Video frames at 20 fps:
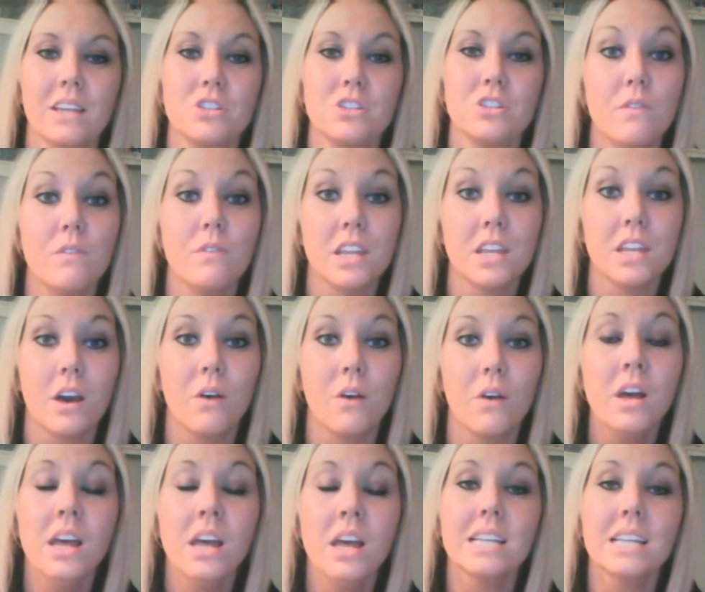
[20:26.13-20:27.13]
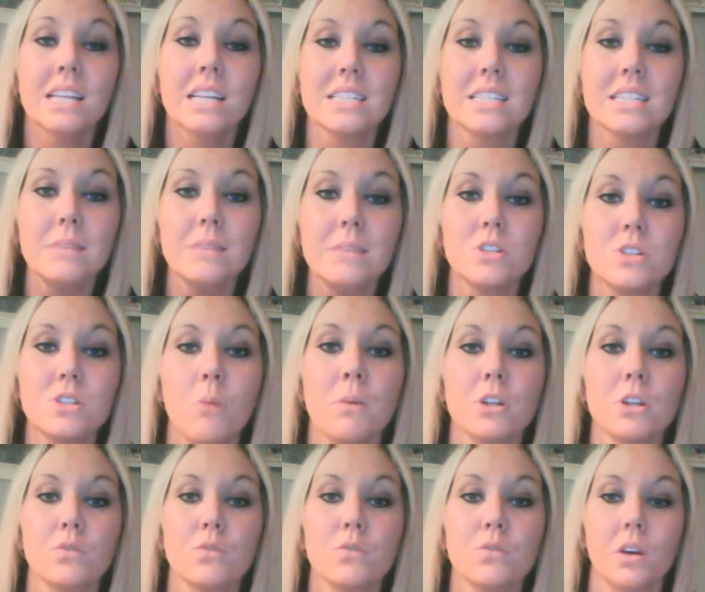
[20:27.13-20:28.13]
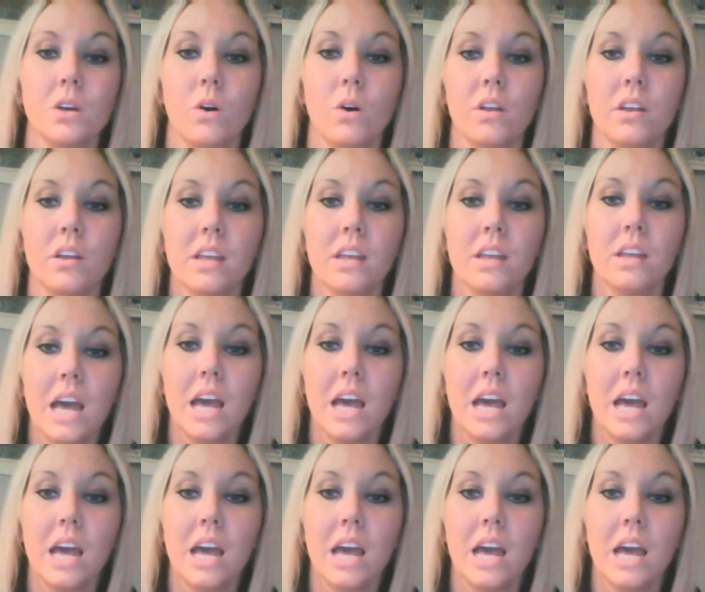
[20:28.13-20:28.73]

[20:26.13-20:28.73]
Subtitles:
do a video? Because it seems so much real.